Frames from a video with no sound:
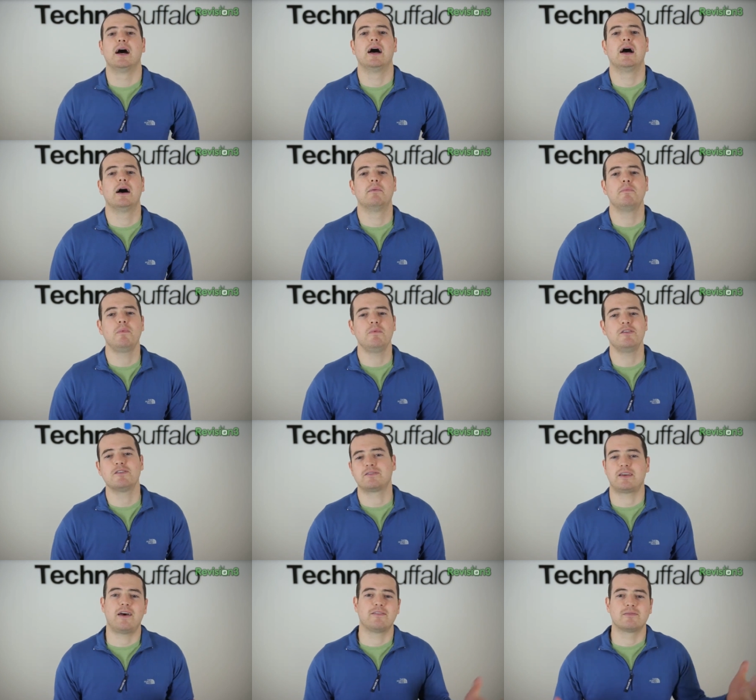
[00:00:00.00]
Um, maybe
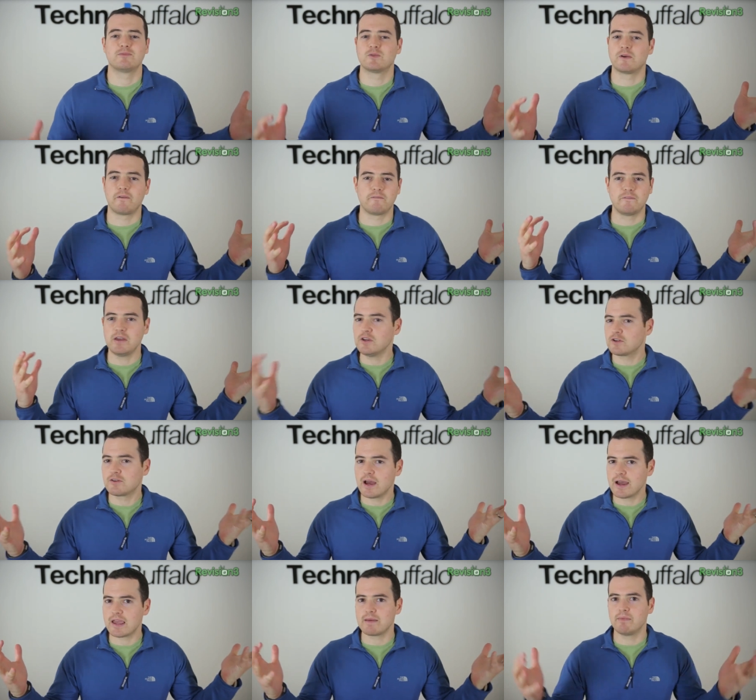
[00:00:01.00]
just have some sort of face
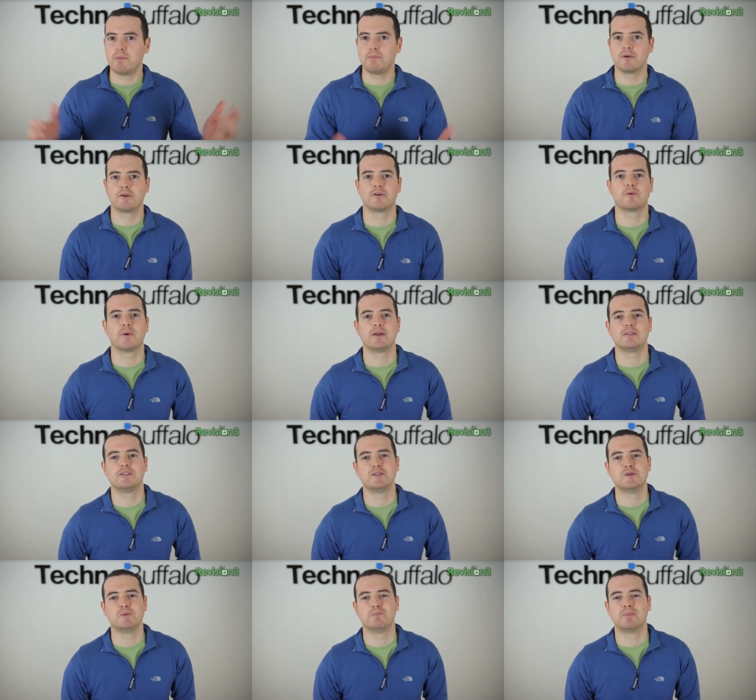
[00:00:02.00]
tracking might be a good way
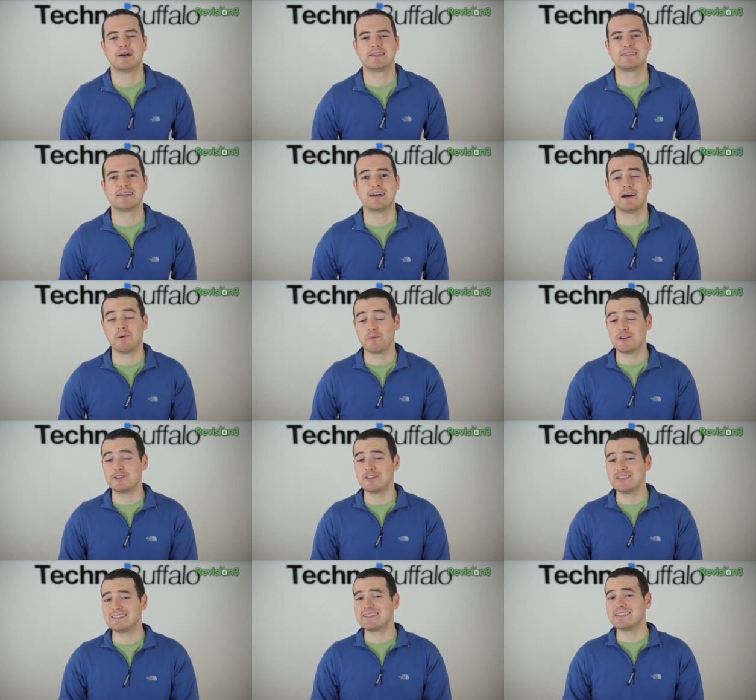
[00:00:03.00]
too, but uh, we
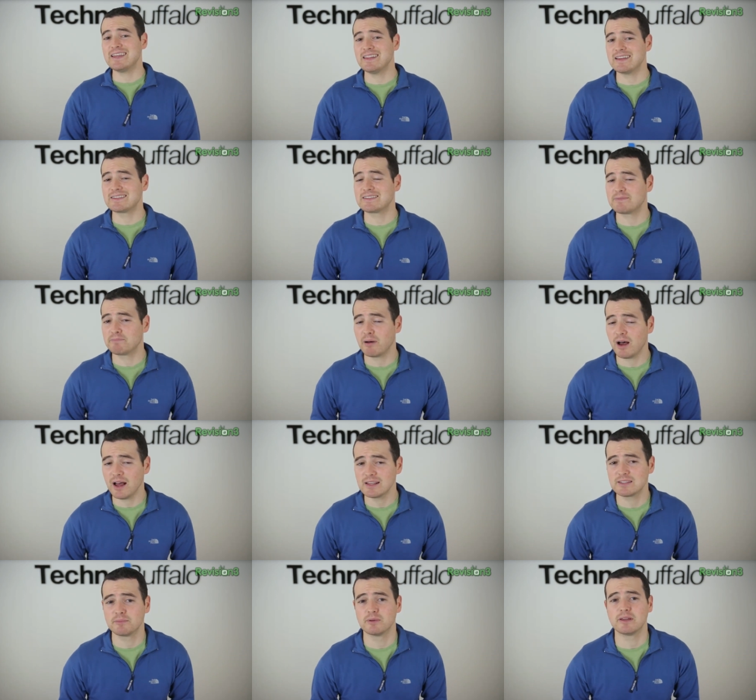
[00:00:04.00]
should see this
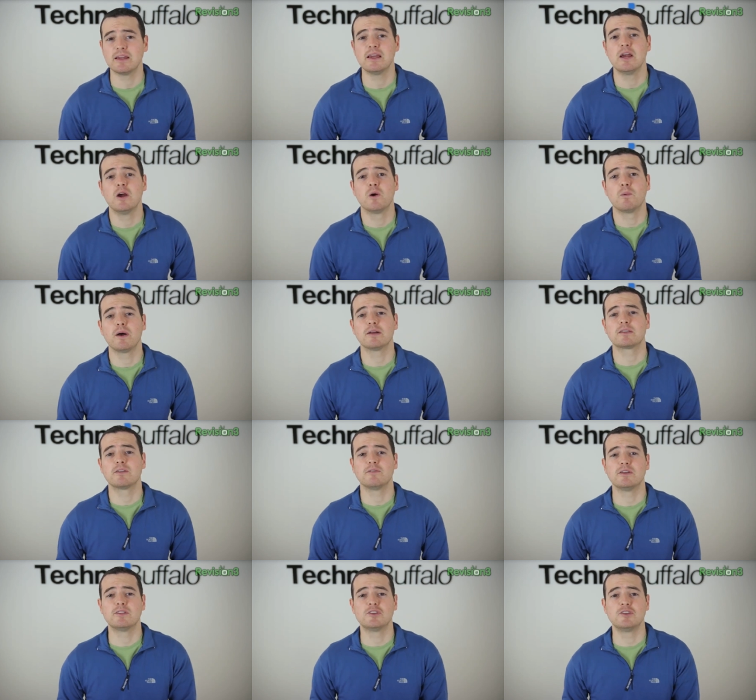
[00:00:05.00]
possibly relatively